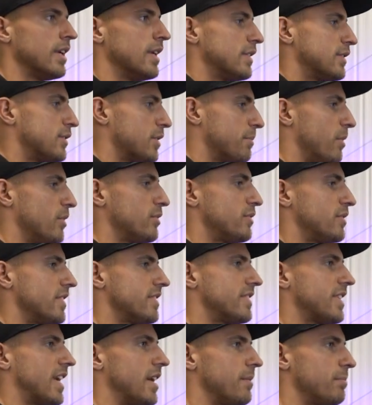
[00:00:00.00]
So most of
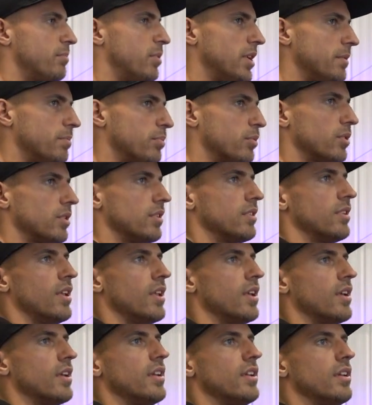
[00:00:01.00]
the time people,
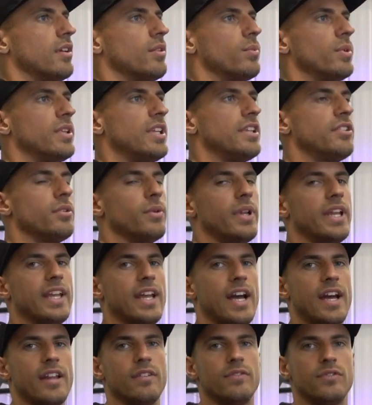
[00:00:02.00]
when they do any
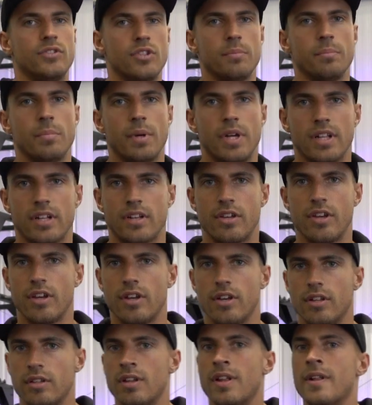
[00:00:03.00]
kind of dumbbell
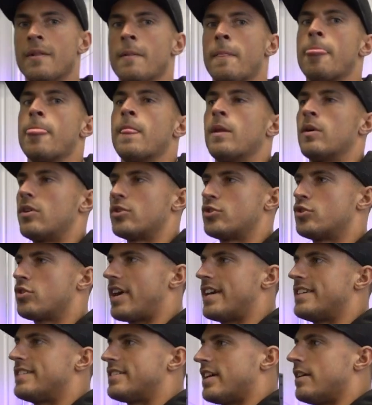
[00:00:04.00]
curl or
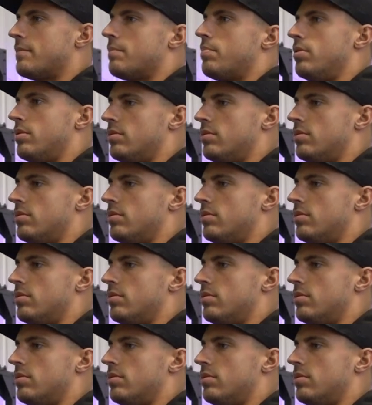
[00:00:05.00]
tricep